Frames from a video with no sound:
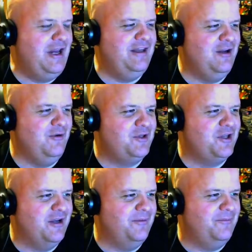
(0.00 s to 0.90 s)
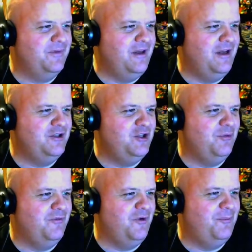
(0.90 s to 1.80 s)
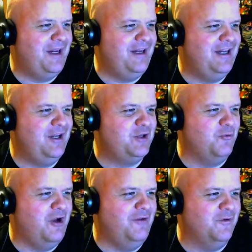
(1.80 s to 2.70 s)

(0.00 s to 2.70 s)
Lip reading: what's up? Do you prefer pancakes or waffles?